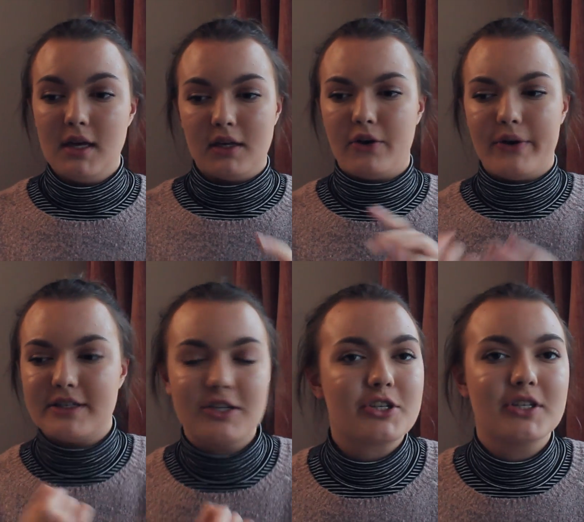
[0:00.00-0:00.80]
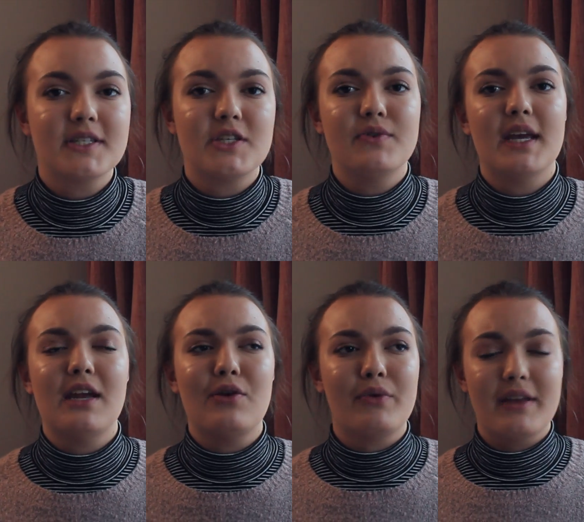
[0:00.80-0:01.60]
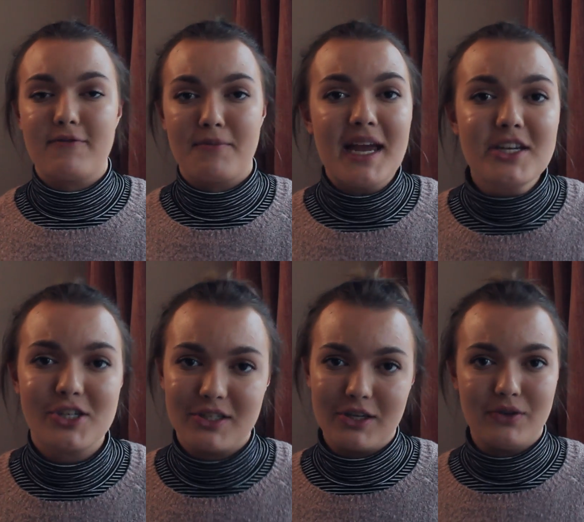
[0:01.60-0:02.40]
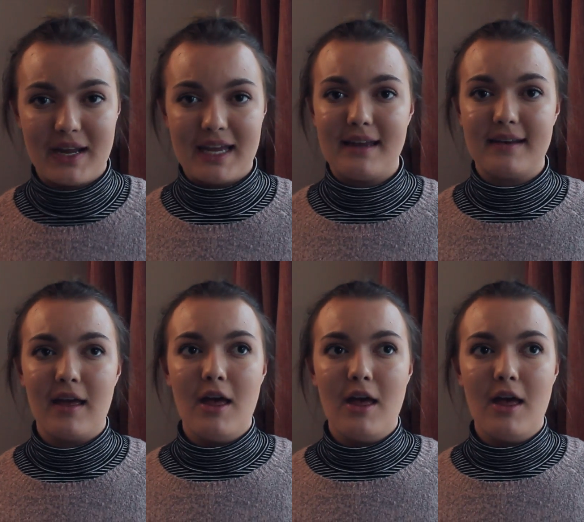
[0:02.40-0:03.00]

you know, editions you need, all the information you need,